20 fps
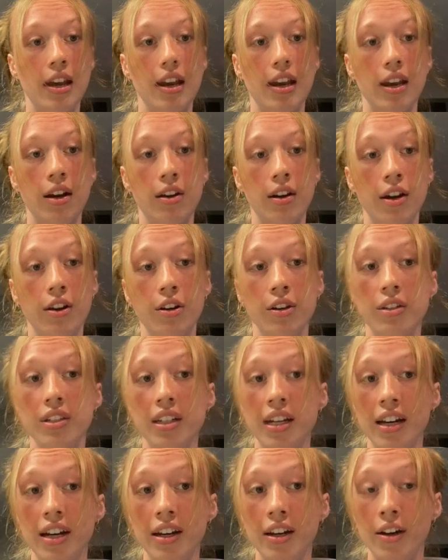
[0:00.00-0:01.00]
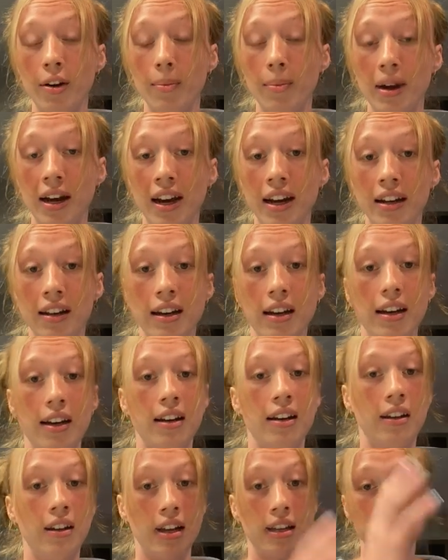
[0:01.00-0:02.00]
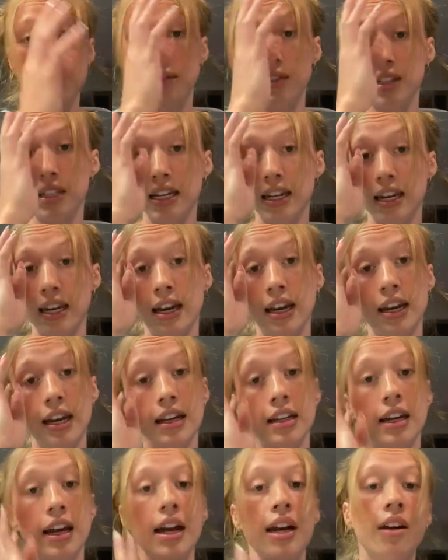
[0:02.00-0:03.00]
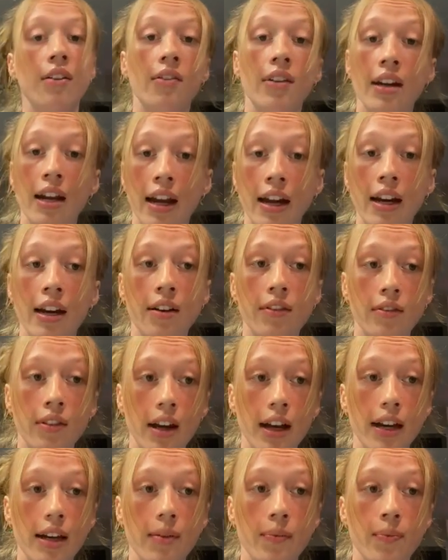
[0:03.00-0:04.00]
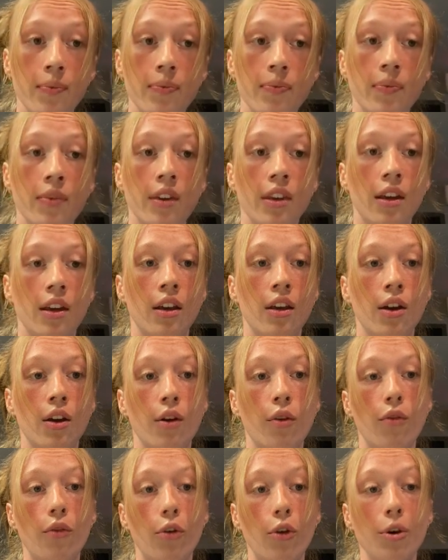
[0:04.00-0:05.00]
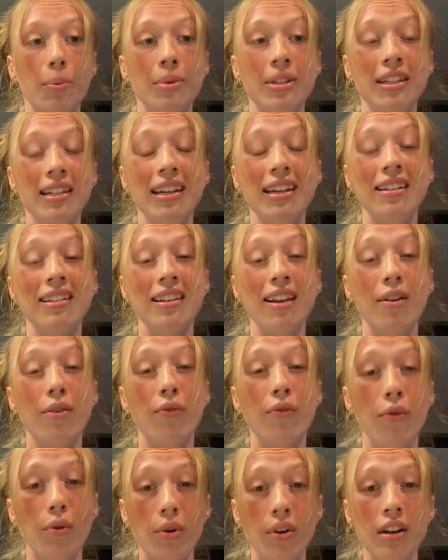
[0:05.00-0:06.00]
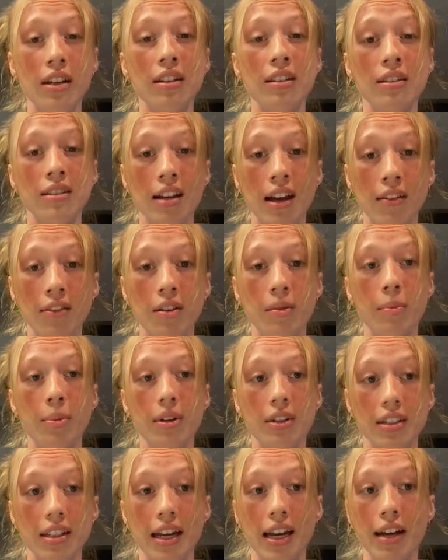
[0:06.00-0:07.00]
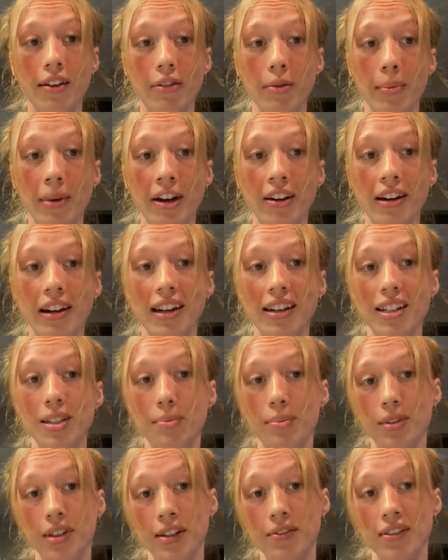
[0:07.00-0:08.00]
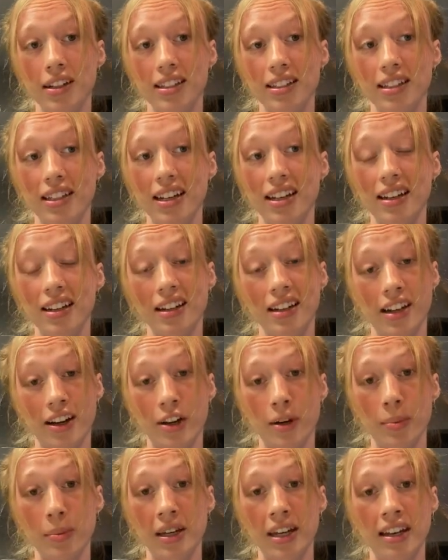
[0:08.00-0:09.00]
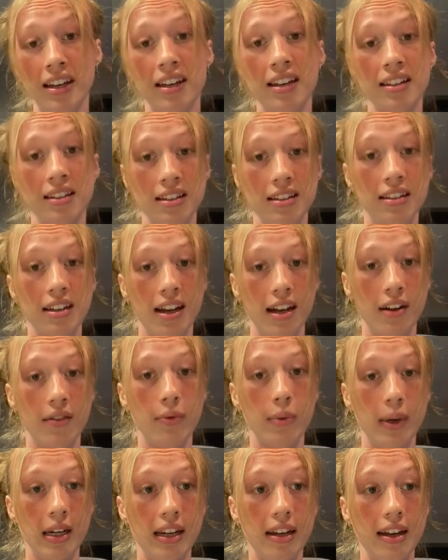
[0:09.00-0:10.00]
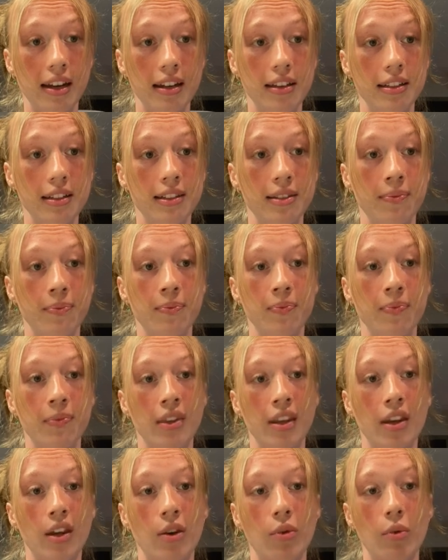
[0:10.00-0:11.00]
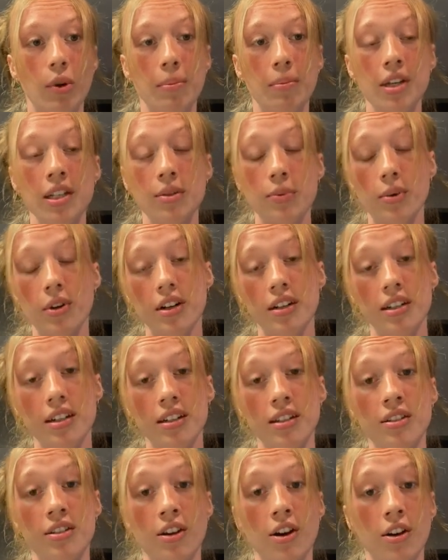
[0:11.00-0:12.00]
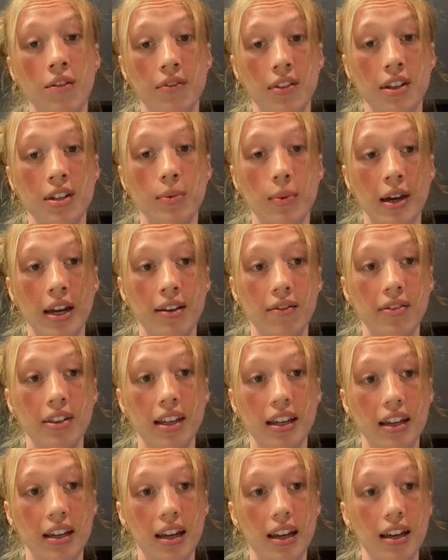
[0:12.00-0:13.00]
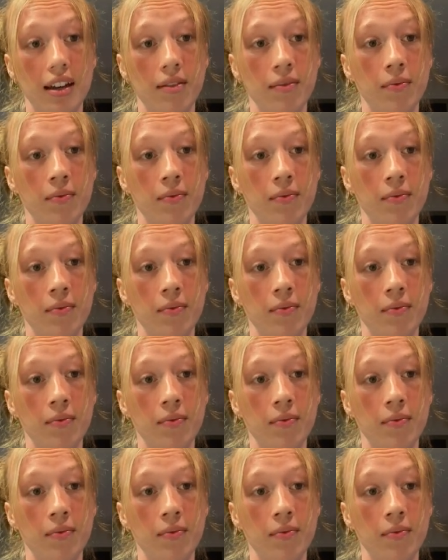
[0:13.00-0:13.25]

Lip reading: and understanding your mind, and less of seeing it in kind of a negative light. Forbes states that 47% of Americans believe that seeking therapy is a sign of weakness. We must work to dissolve this way of thinking.